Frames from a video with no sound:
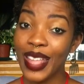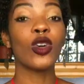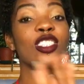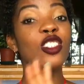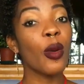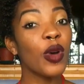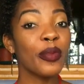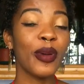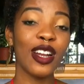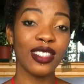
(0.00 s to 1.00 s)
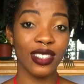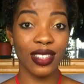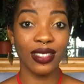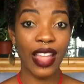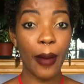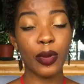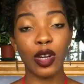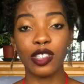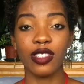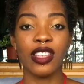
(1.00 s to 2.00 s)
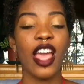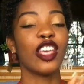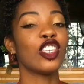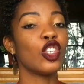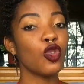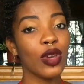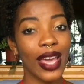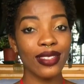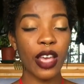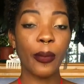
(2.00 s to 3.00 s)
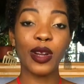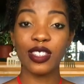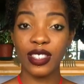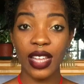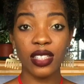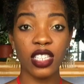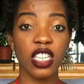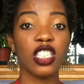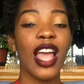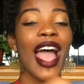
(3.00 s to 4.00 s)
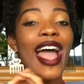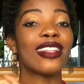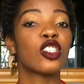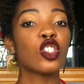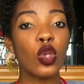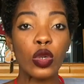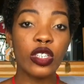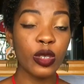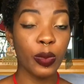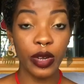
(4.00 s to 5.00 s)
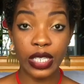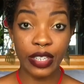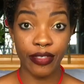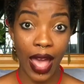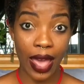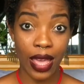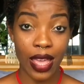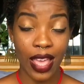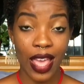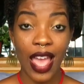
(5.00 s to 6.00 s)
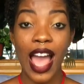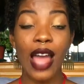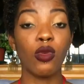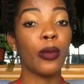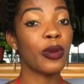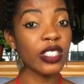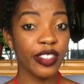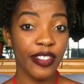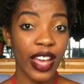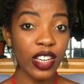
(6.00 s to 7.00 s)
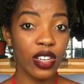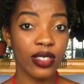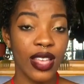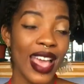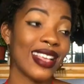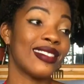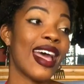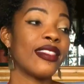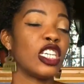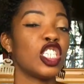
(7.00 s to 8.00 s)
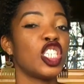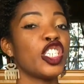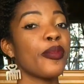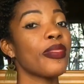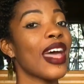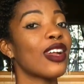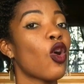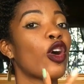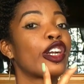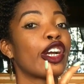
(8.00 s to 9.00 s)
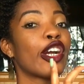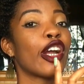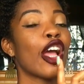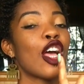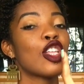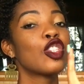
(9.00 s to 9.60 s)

When someone purchases that product, you get a percentage and so does Printify. And what Printify does is that they ship that order